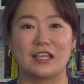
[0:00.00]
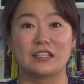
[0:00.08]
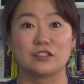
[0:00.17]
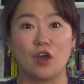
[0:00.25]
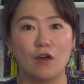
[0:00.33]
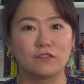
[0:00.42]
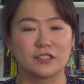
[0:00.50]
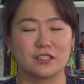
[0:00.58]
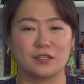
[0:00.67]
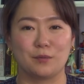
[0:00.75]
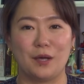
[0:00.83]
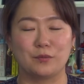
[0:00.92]

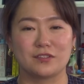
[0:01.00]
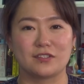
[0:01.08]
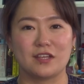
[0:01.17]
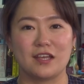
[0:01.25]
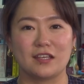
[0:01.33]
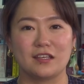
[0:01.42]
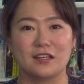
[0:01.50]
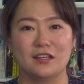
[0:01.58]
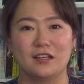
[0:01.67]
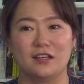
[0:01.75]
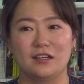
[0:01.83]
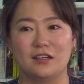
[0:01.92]
innovative, I would say,
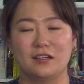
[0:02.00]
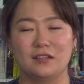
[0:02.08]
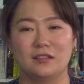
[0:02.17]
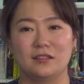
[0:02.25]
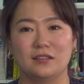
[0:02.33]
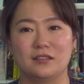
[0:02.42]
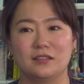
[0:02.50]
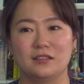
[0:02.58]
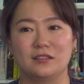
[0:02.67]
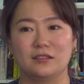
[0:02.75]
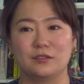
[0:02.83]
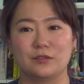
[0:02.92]

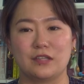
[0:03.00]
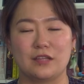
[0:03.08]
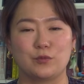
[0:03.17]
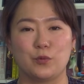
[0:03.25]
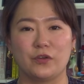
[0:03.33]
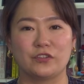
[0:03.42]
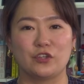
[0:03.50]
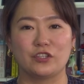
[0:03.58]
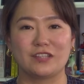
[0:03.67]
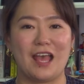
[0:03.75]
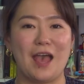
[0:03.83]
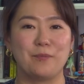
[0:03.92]
that were
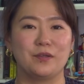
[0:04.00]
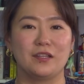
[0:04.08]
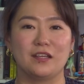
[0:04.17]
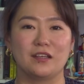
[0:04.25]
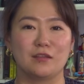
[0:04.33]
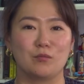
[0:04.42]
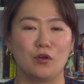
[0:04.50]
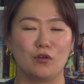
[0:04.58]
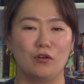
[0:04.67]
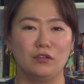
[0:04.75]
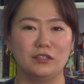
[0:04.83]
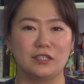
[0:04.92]
not happening in
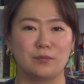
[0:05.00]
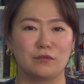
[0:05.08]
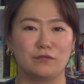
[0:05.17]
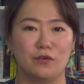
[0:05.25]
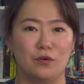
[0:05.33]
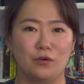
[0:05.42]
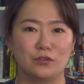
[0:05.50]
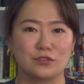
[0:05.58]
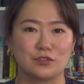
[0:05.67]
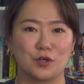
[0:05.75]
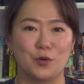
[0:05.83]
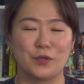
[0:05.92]
Mongolia before.
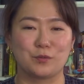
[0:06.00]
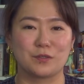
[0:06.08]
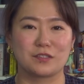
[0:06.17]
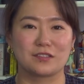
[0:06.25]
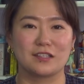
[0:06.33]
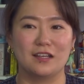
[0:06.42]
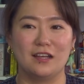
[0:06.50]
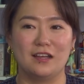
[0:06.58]
So it was